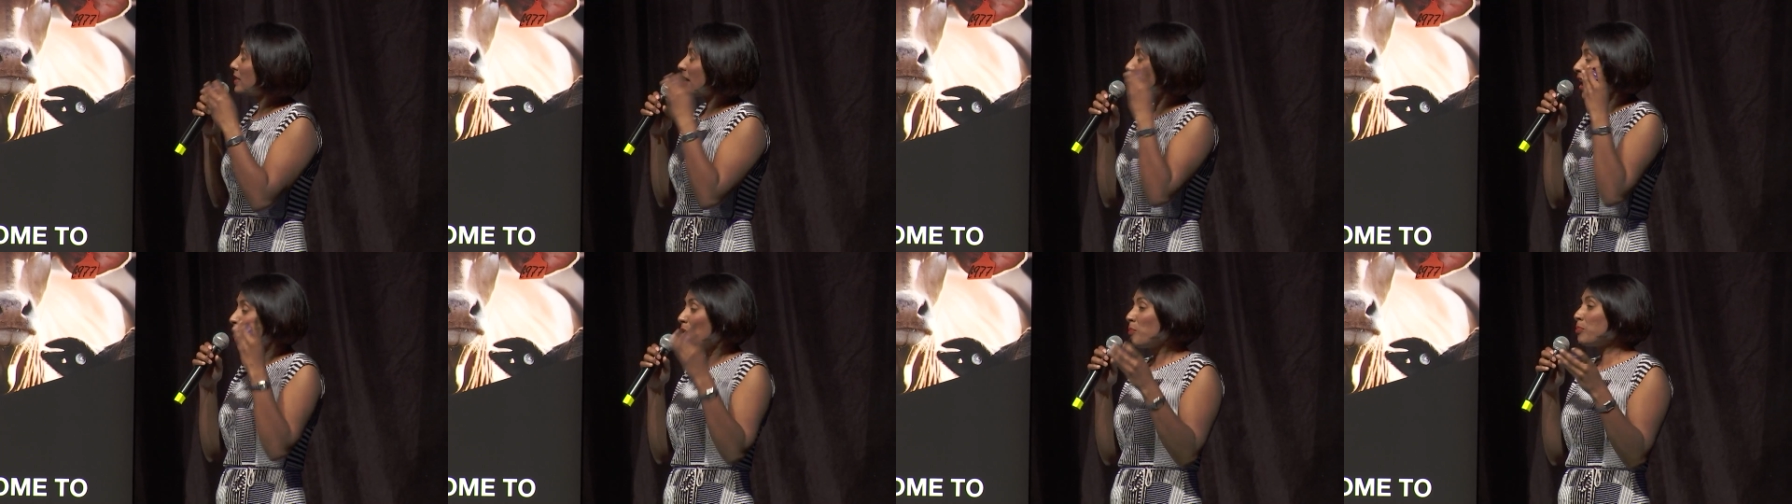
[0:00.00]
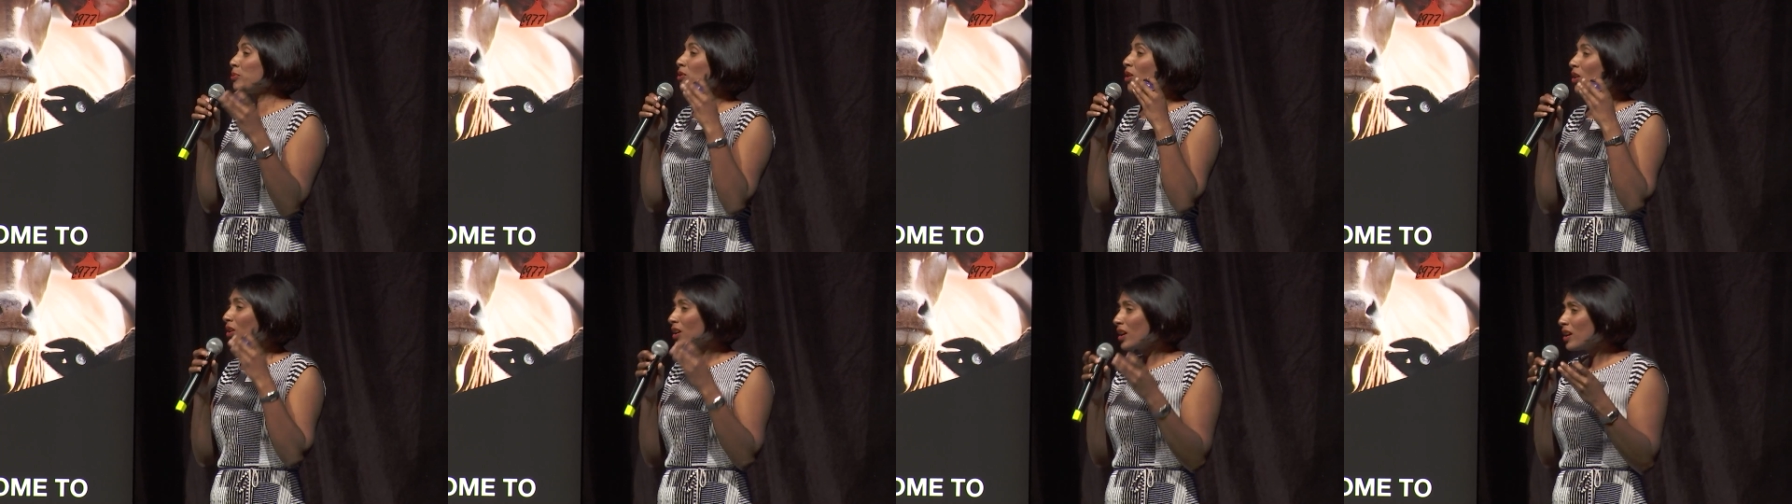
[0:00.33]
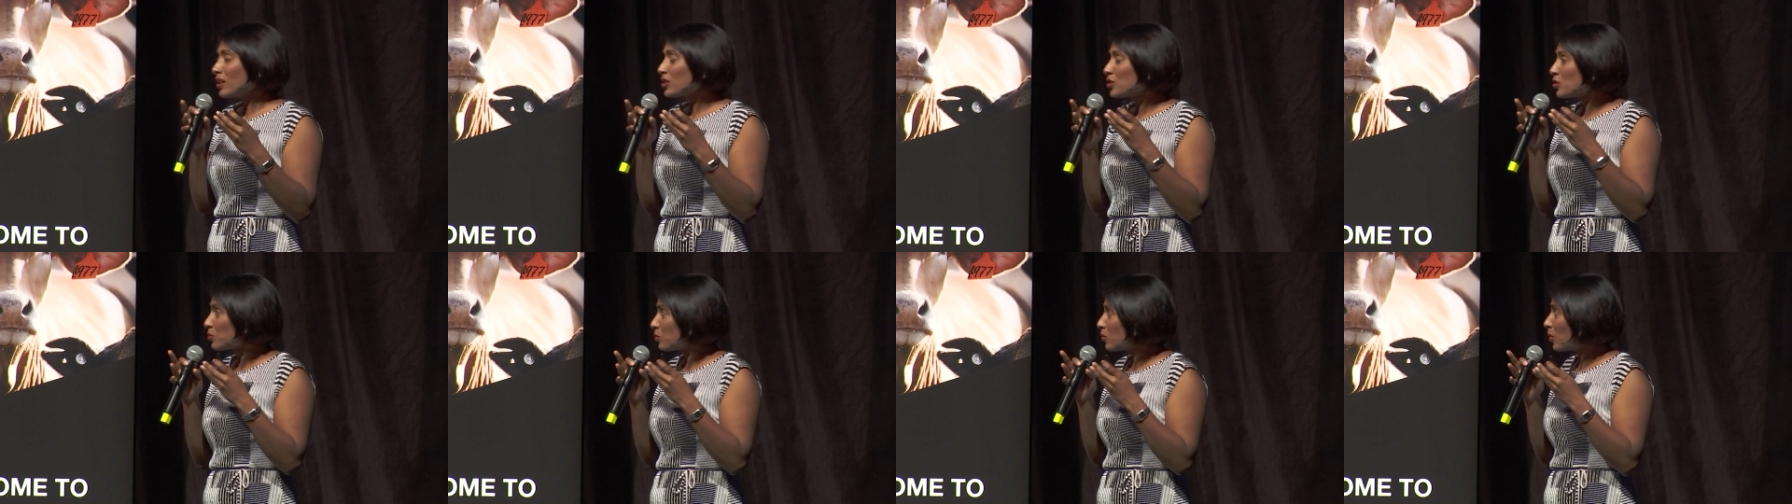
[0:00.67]
our
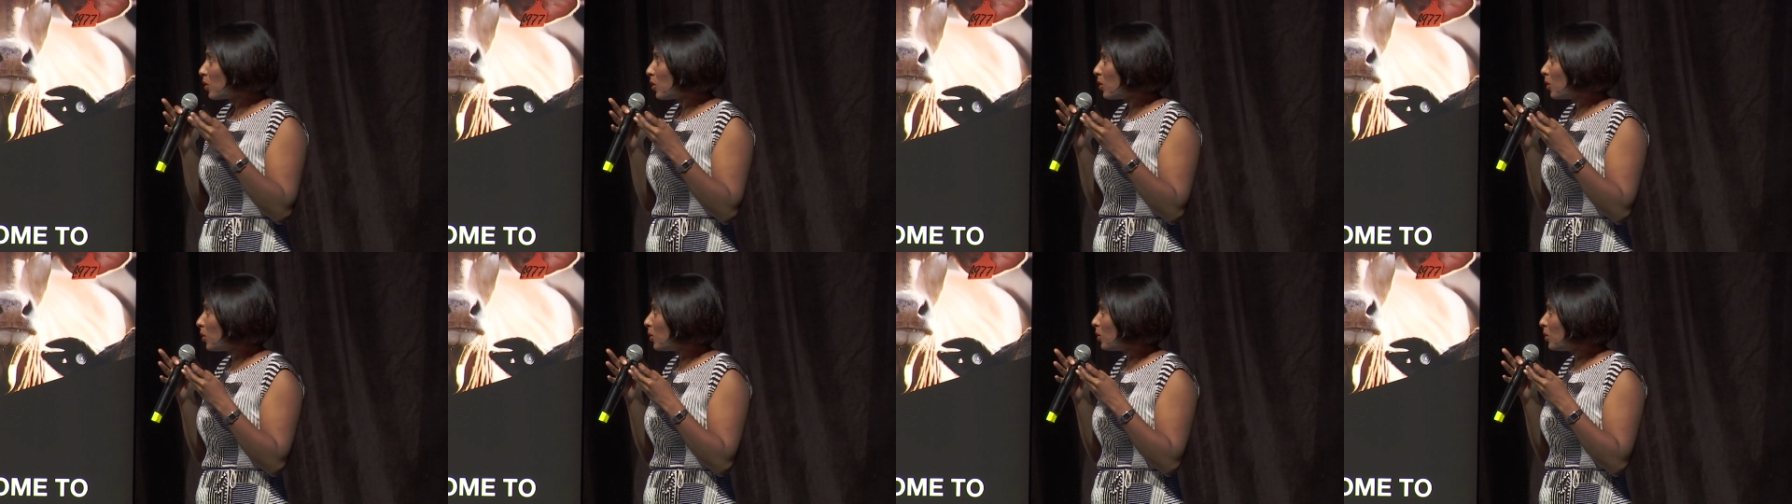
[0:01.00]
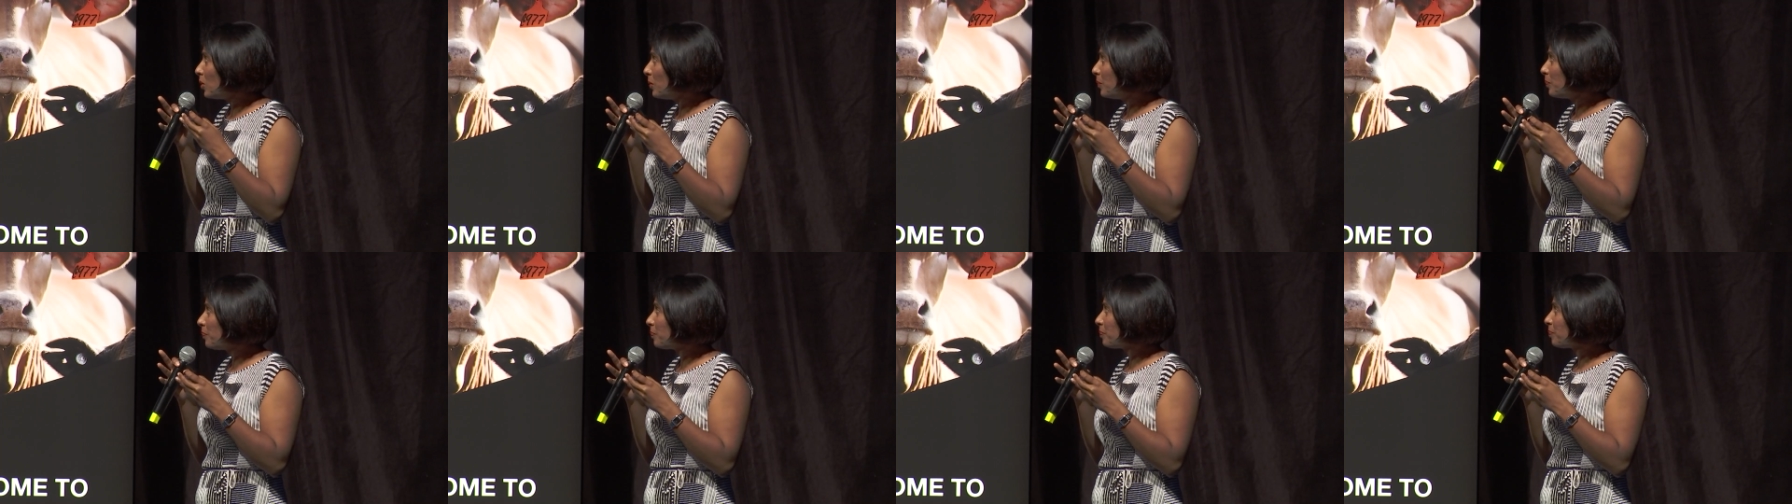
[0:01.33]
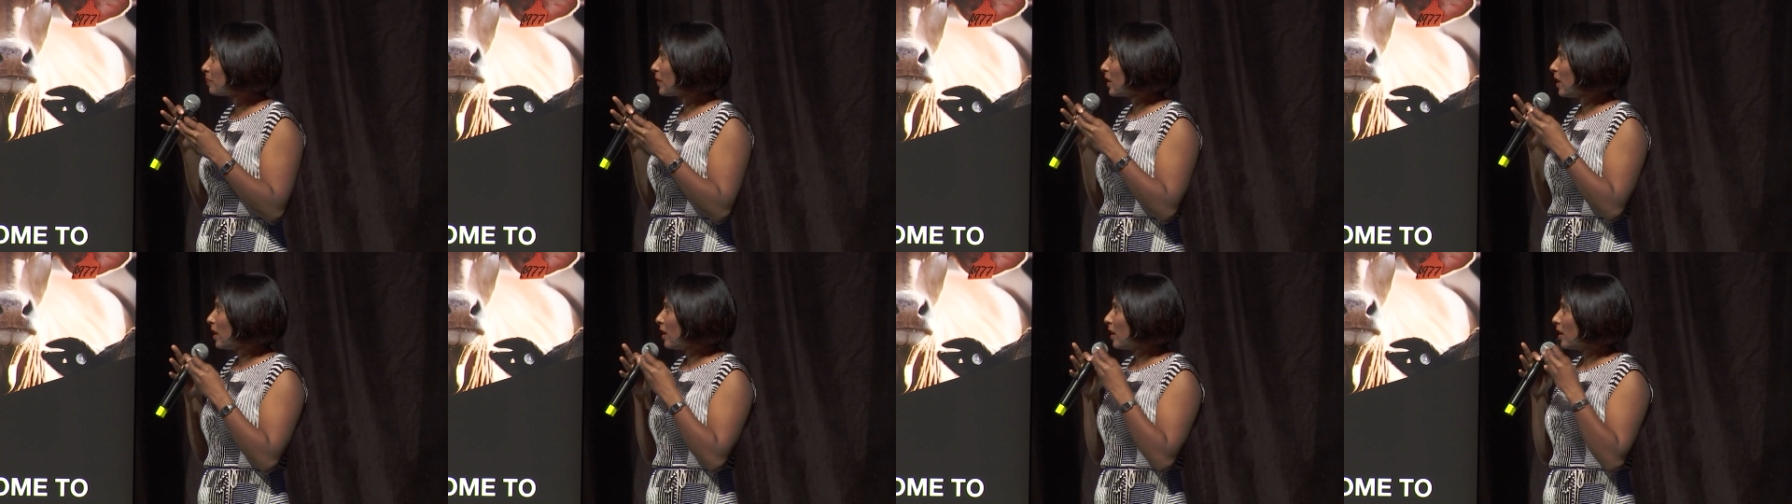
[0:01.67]
product's role
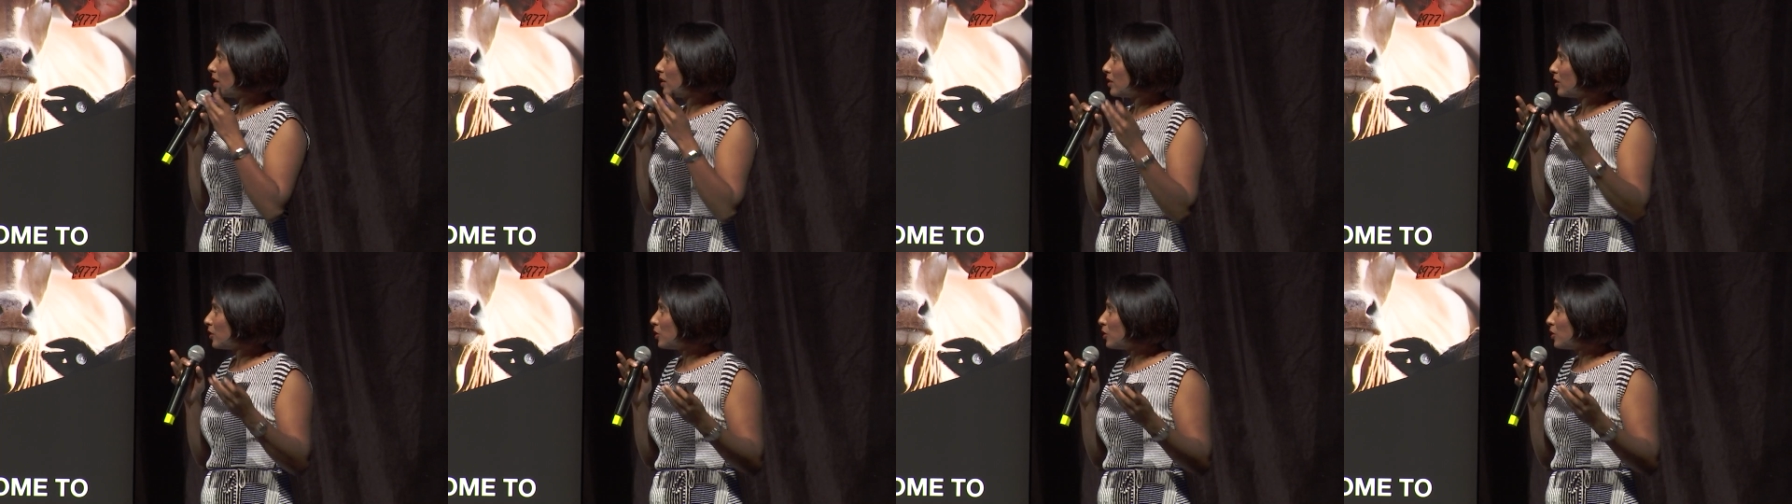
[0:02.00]
in